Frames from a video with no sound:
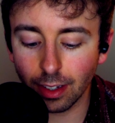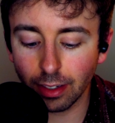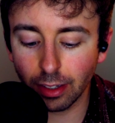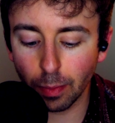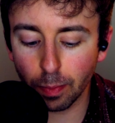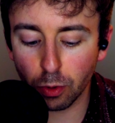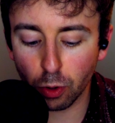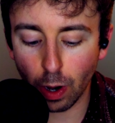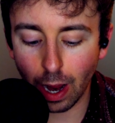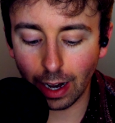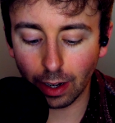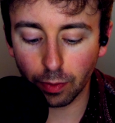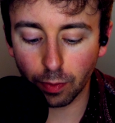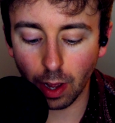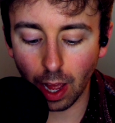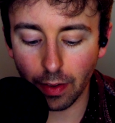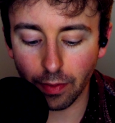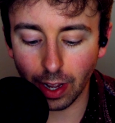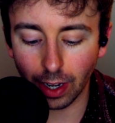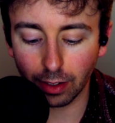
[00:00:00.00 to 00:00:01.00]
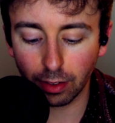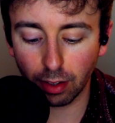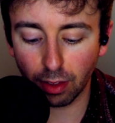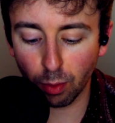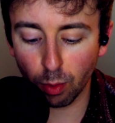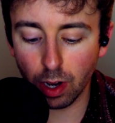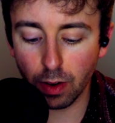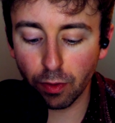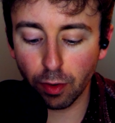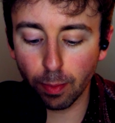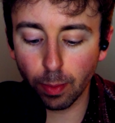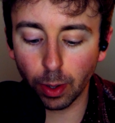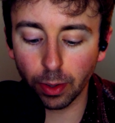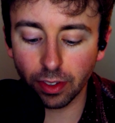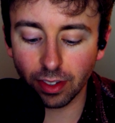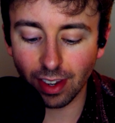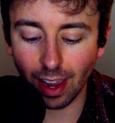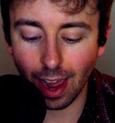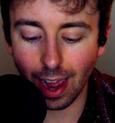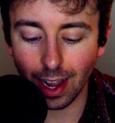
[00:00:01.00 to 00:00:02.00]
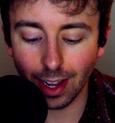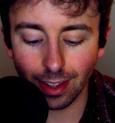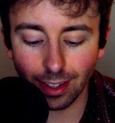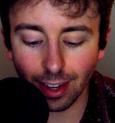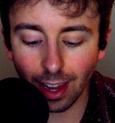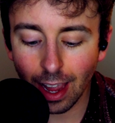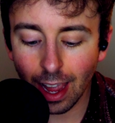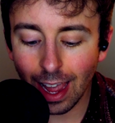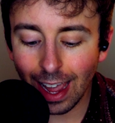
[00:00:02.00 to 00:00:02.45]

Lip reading: subtract 5x3 from both sides,